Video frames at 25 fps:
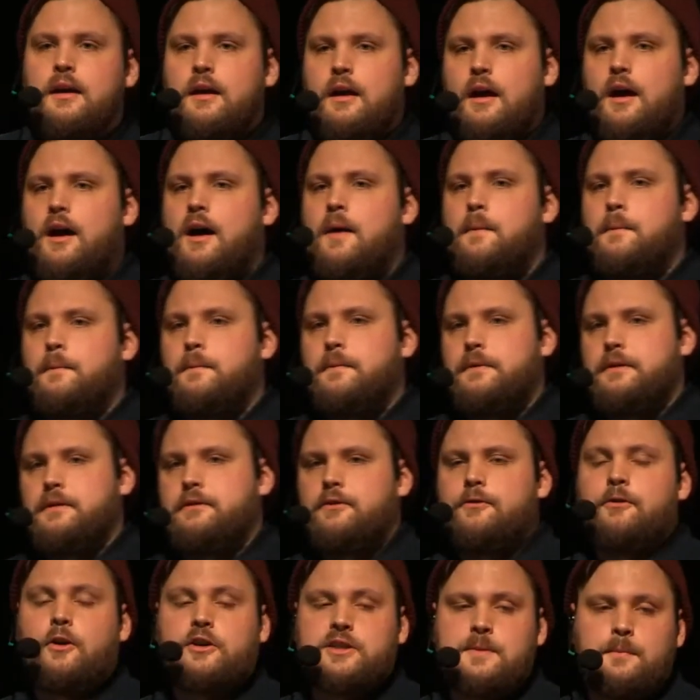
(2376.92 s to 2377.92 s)

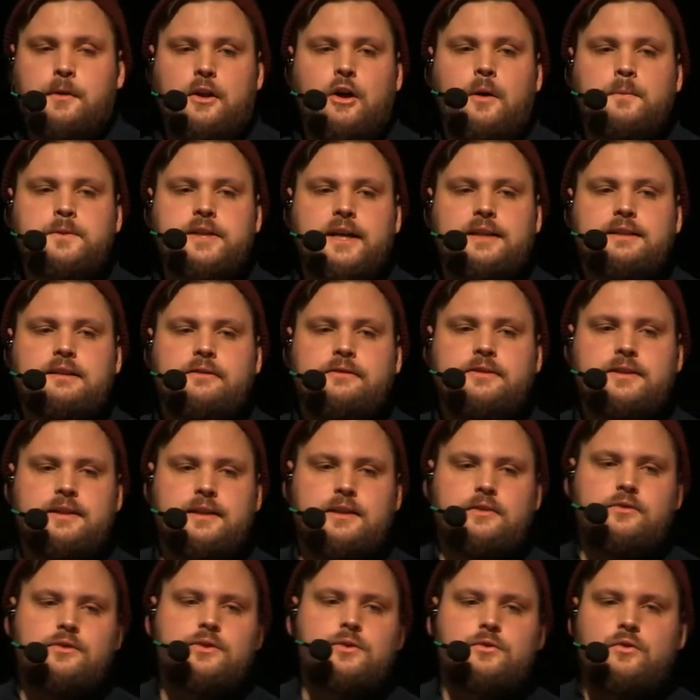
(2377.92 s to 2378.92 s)
For example,
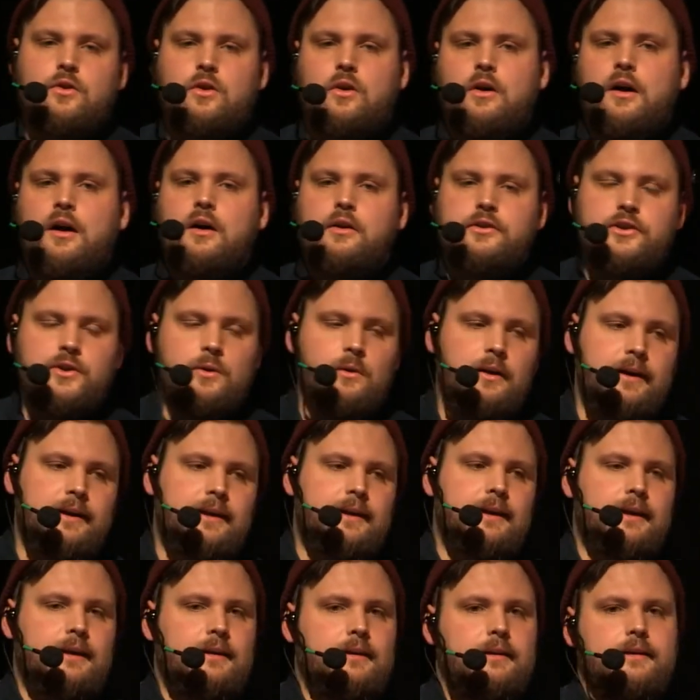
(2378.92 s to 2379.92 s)
Objective-C to raw UI
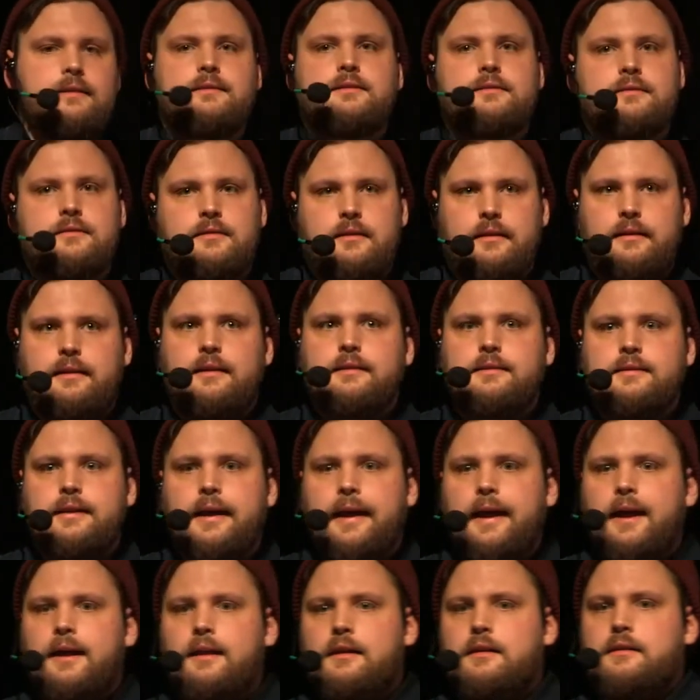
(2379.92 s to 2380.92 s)
kit, it's just like, it's
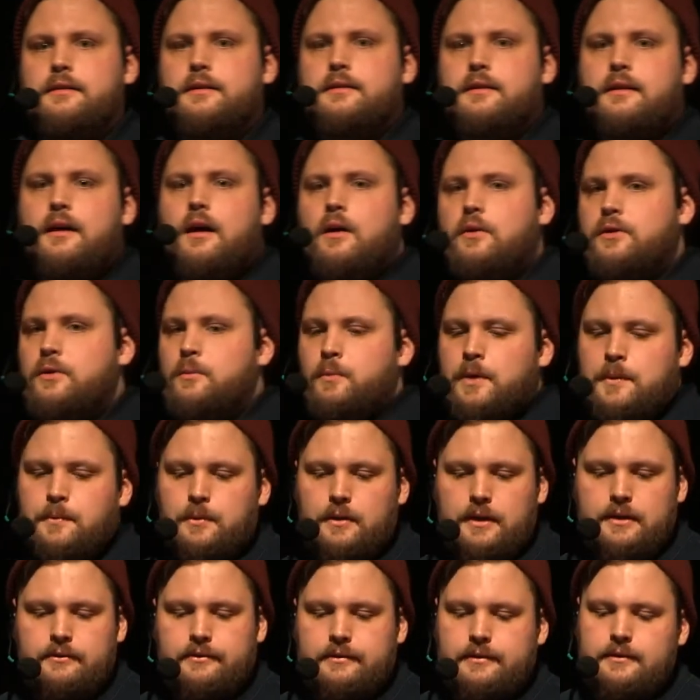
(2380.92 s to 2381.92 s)
hell. Like, how do
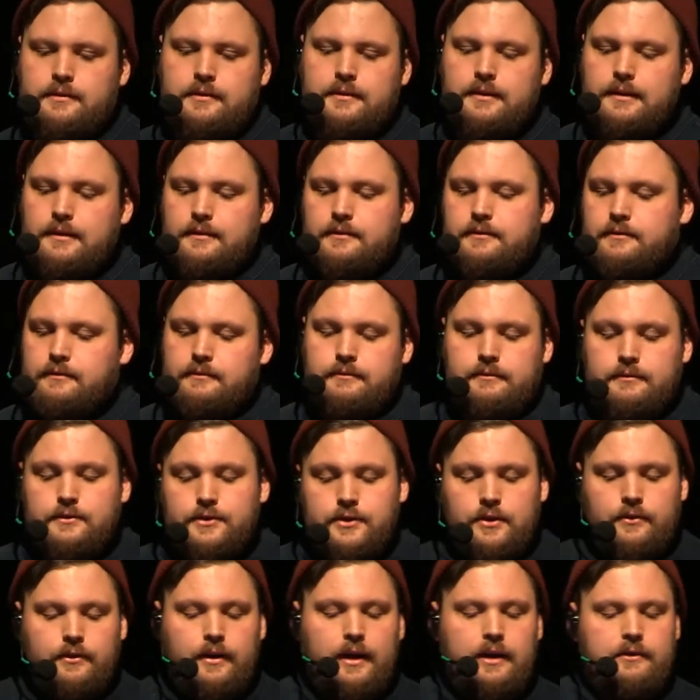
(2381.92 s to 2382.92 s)
people even
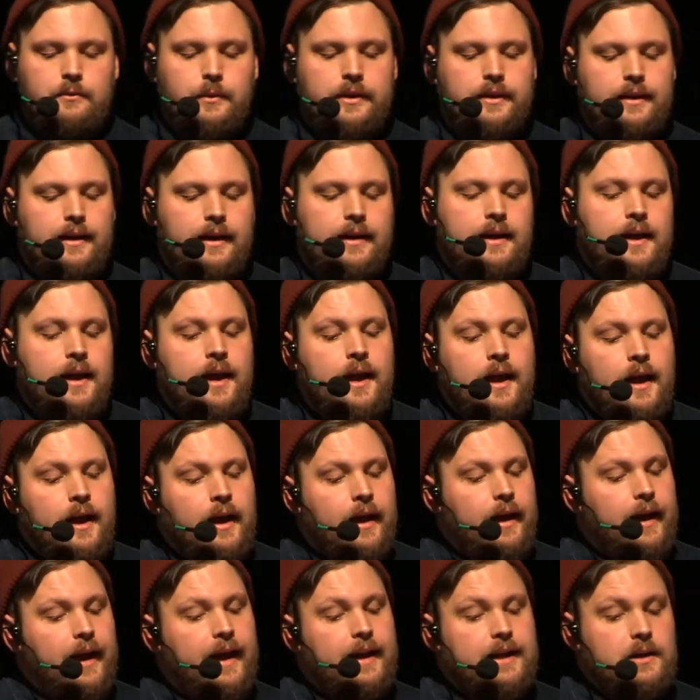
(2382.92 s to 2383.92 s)
survive with that?
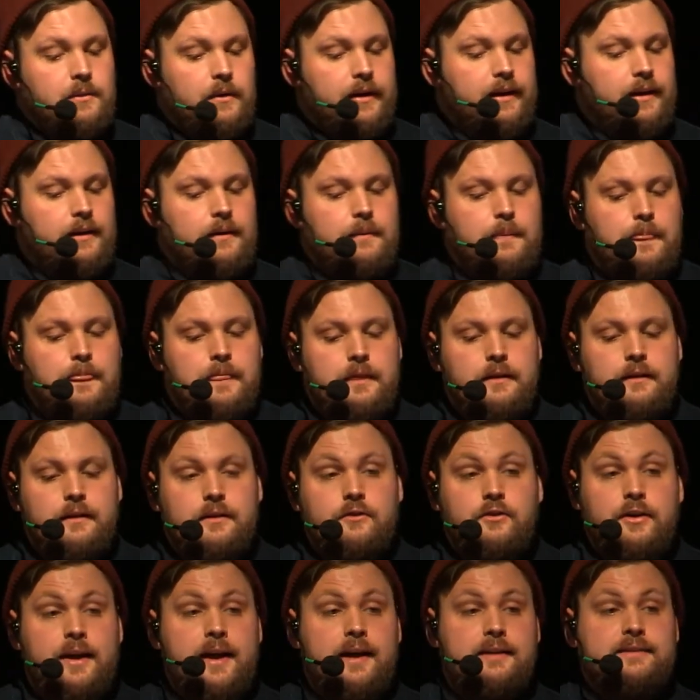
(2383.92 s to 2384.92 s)
Anyway,
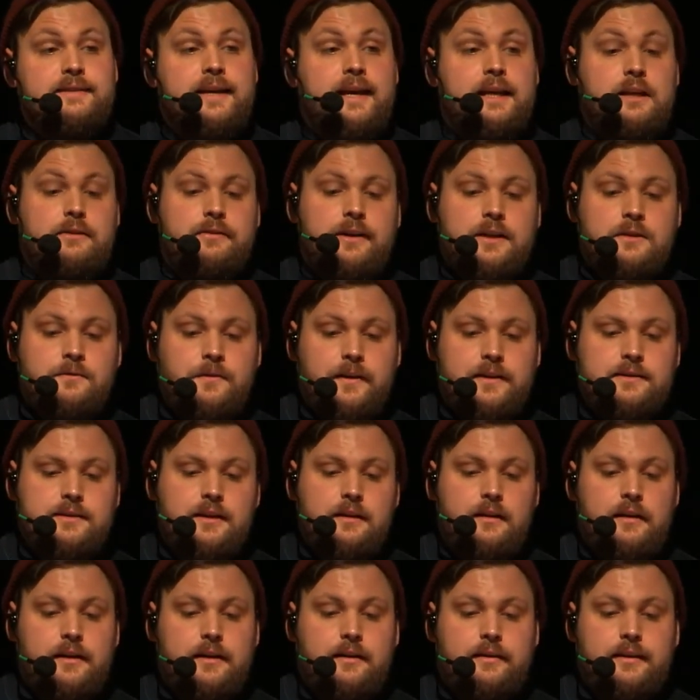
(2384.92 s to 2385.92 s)
React Native has fixed a
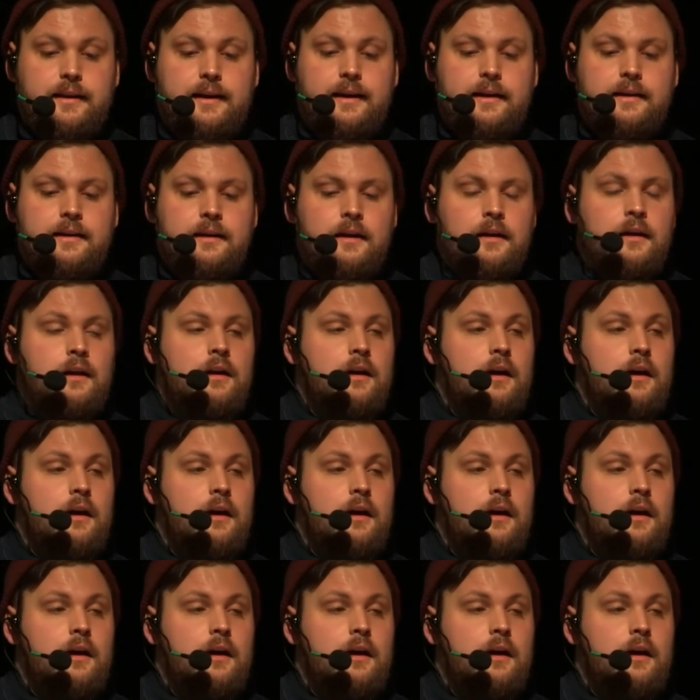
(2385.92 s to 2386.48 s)
lot of that.